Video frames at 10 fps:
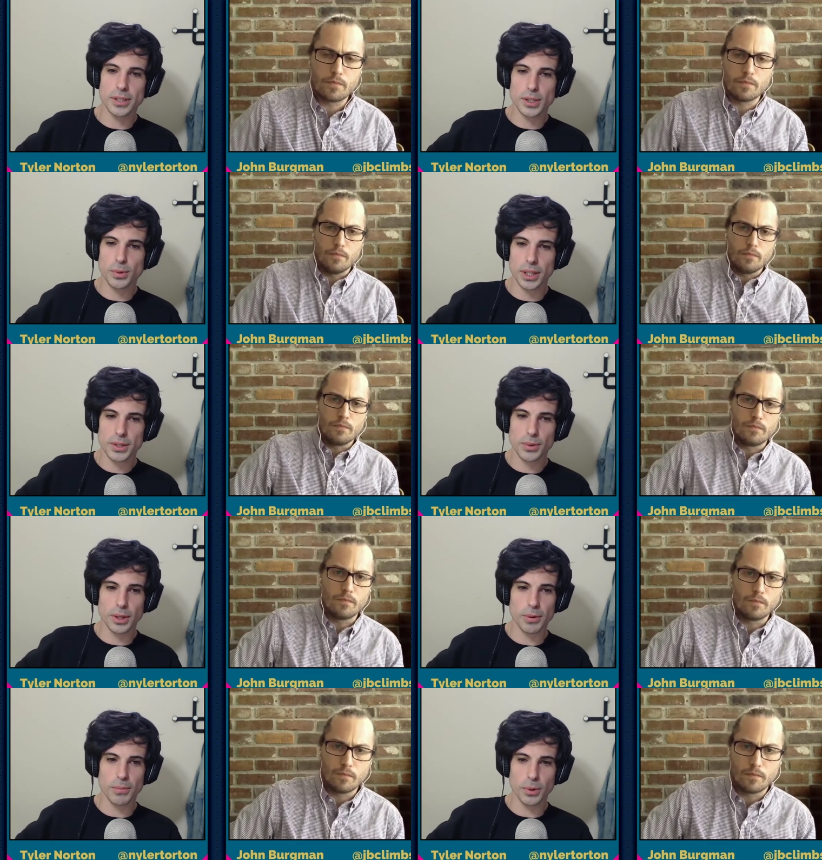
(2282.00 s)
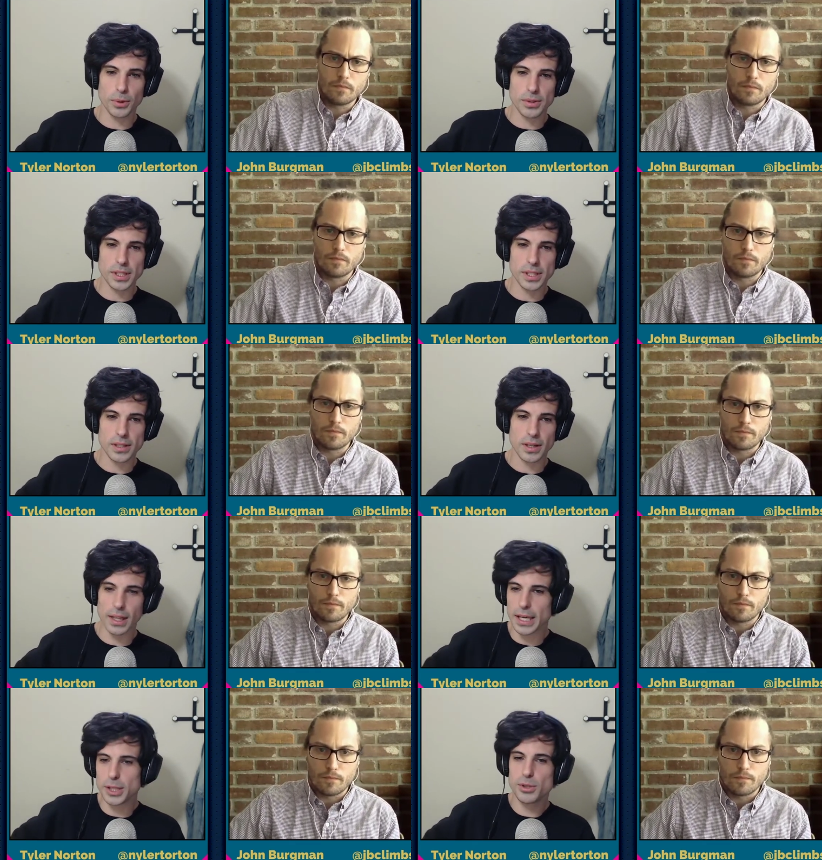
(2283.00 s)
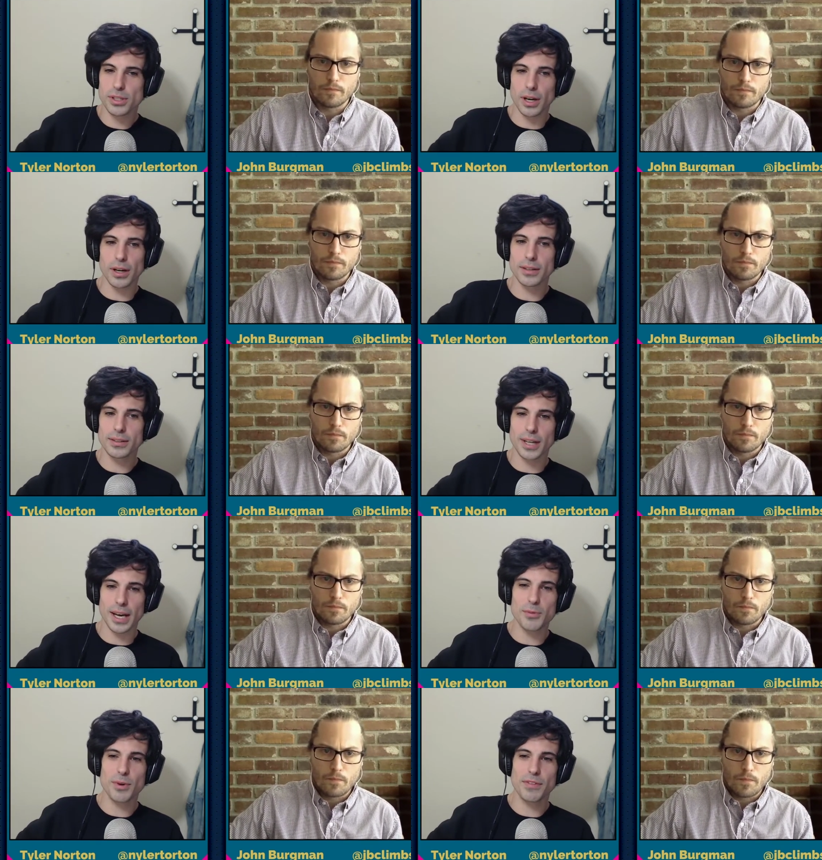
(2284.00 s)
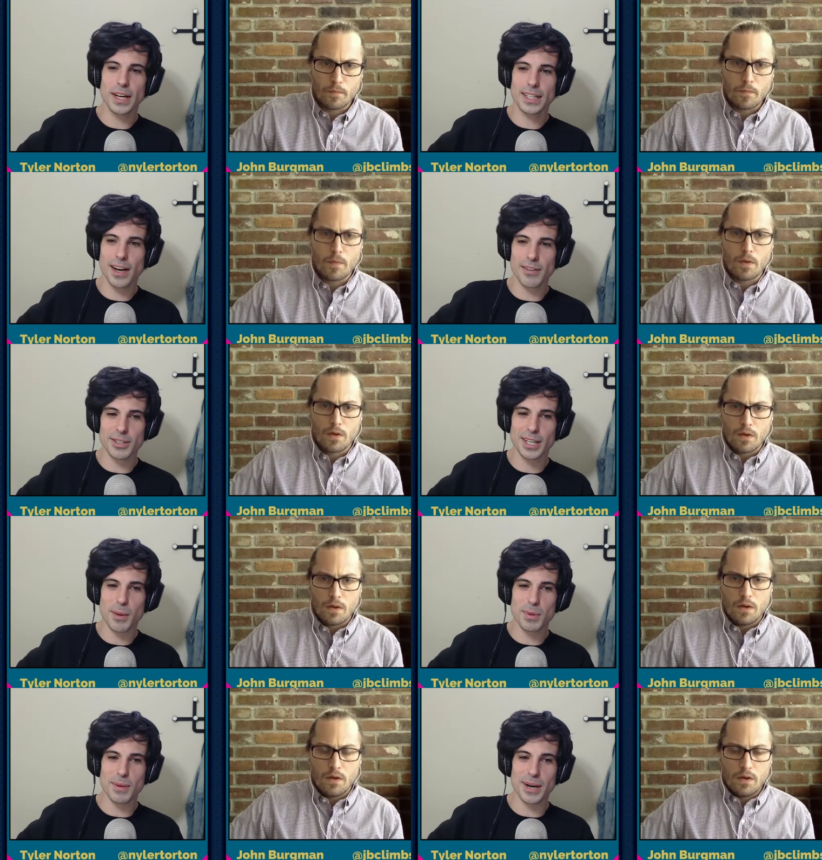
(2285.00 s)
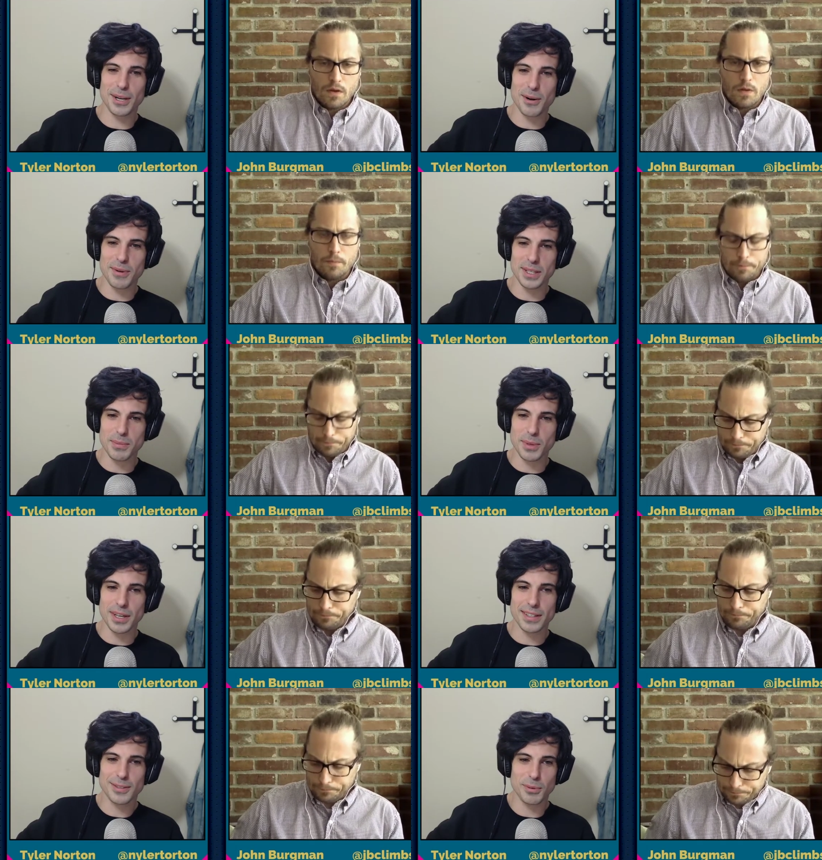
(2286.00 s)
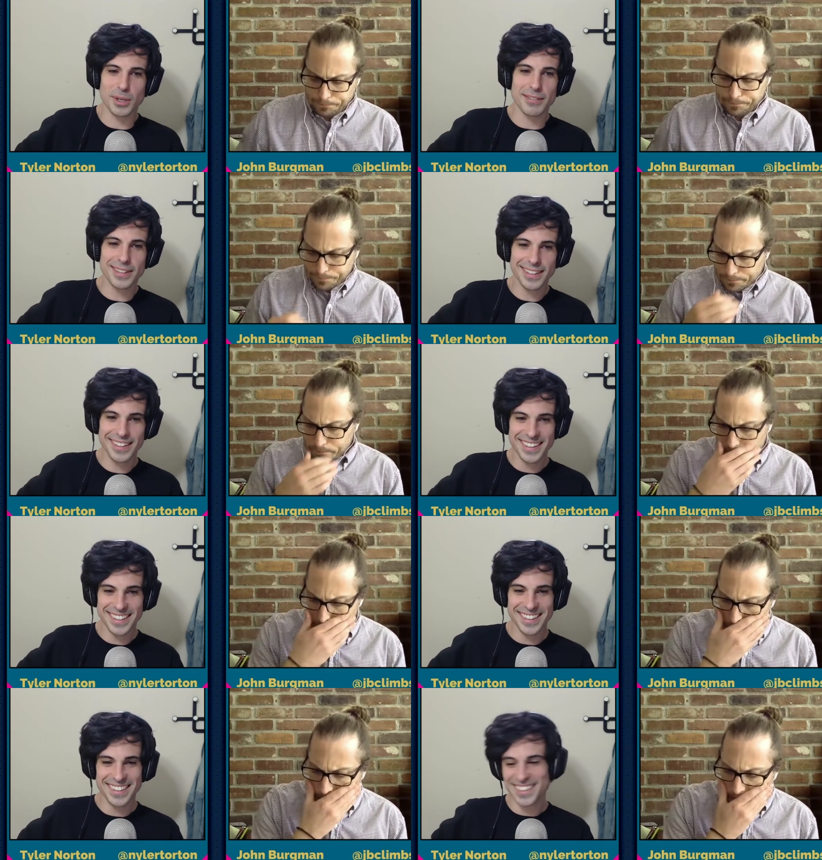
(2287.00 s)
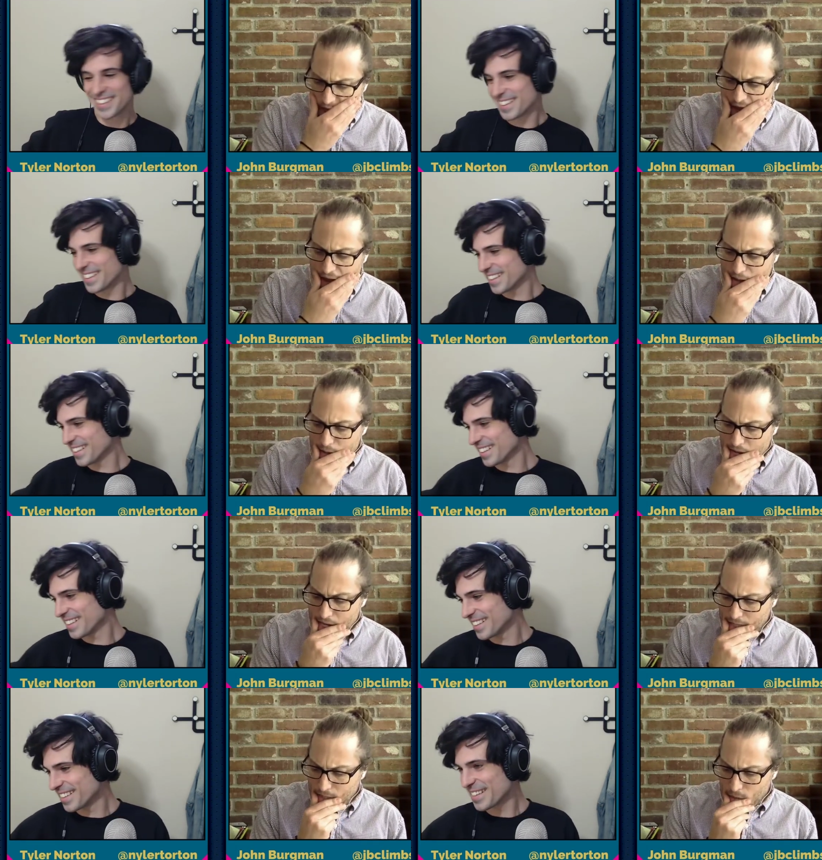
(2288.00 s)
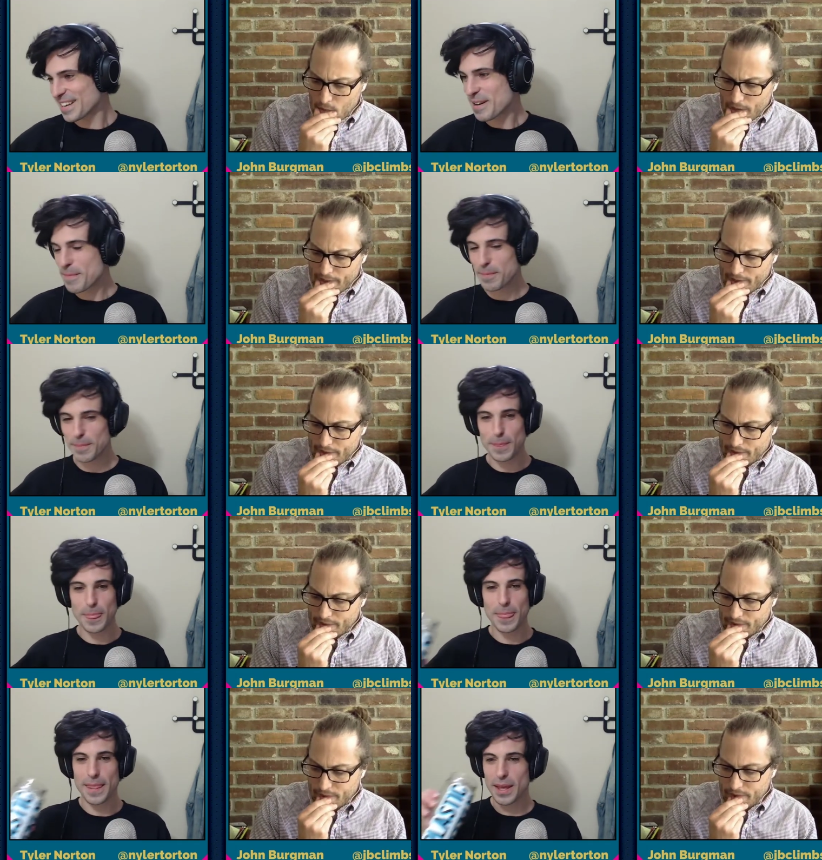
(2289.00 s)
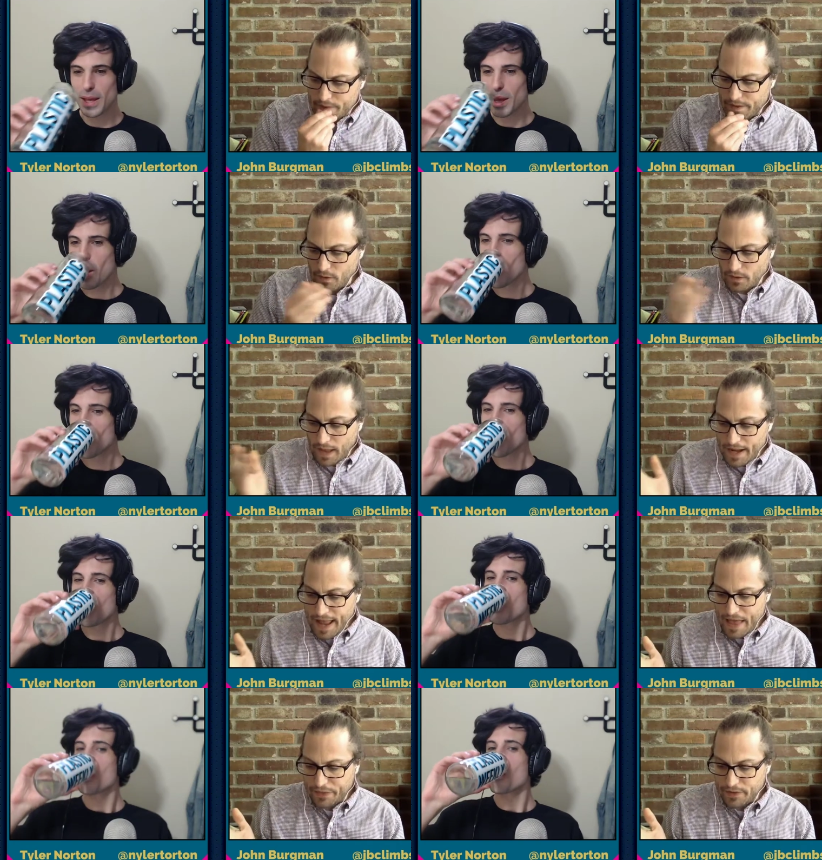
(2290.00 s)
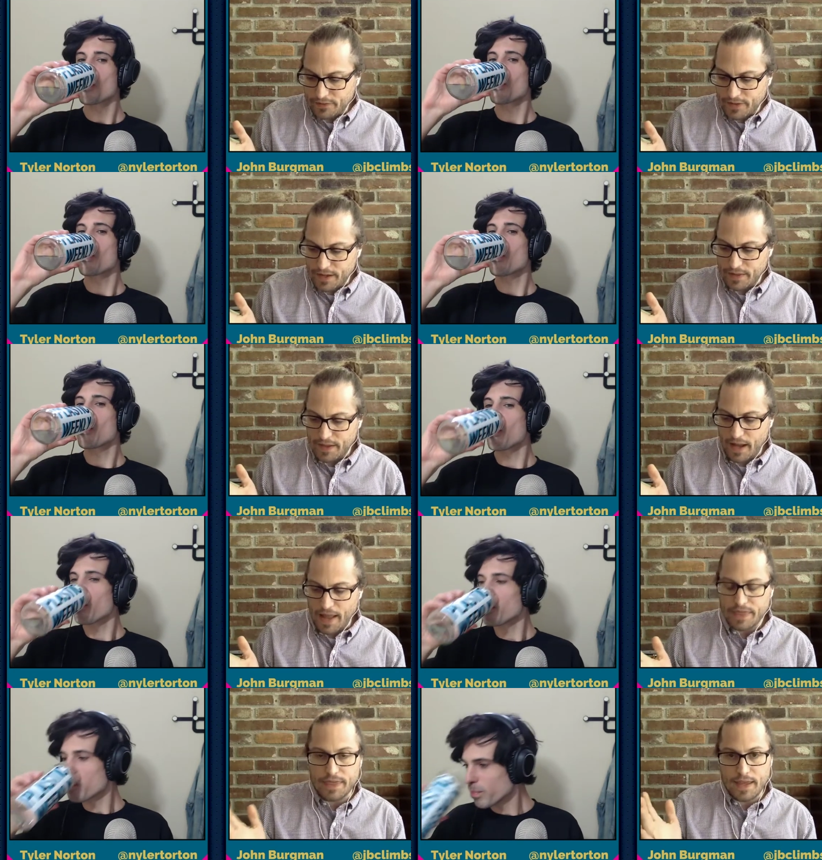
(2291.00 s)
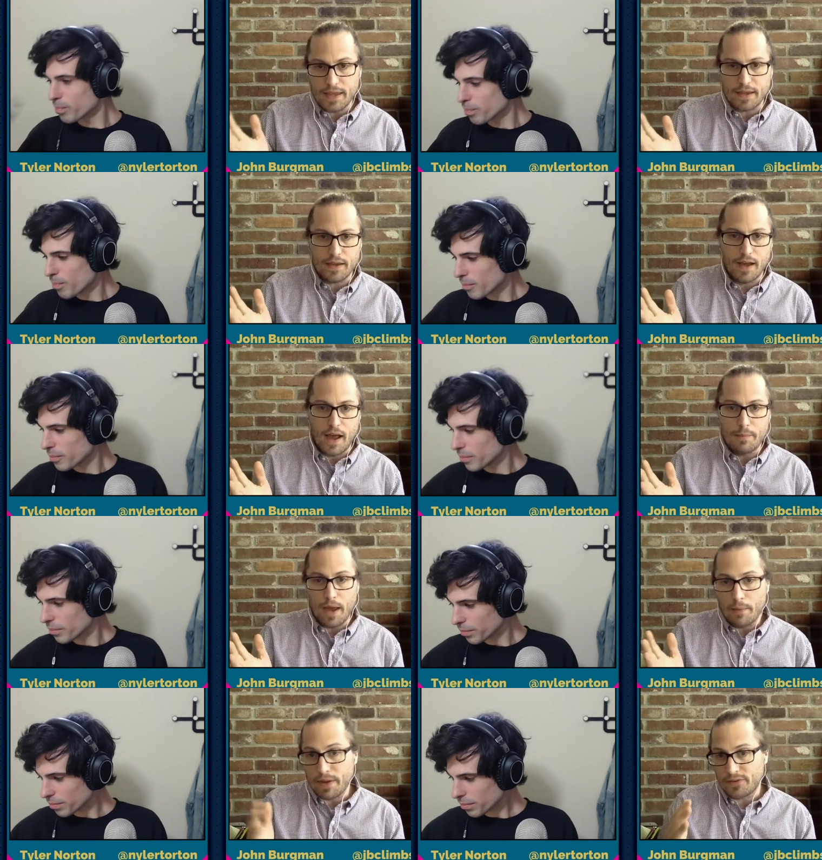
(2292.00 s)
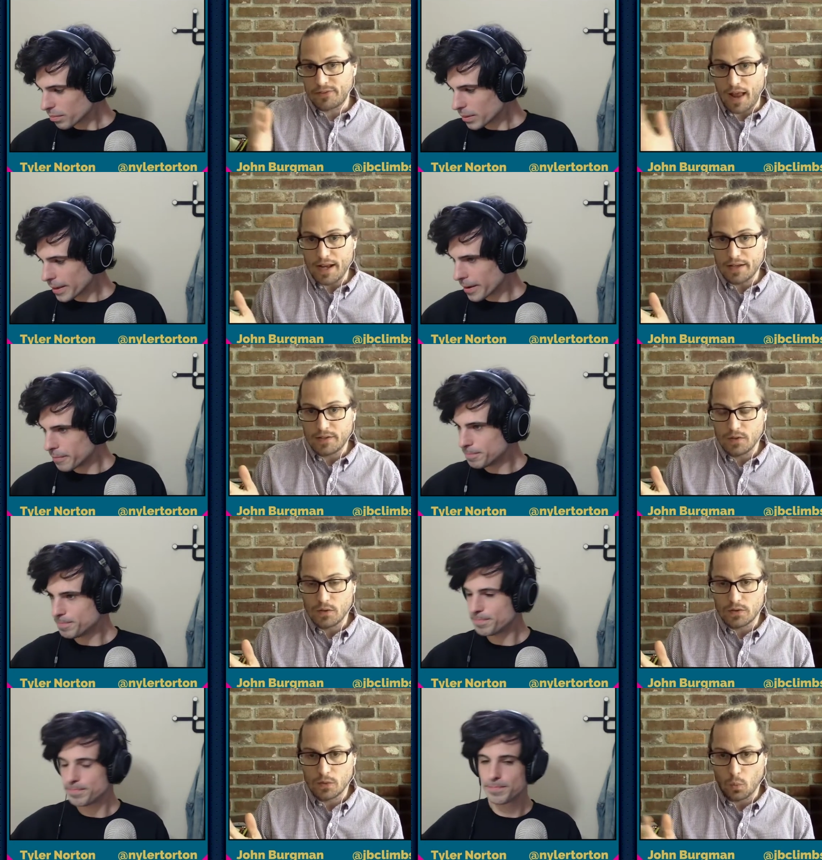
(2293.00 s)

Speaker 1: 2021 Boulder season. I'll let you start. I we've kind of covered a couple of mine already, but whatever.
Speaker 2: Yeah, I you know uh, there are a lot of athletes that that I think I'm I'm excited to to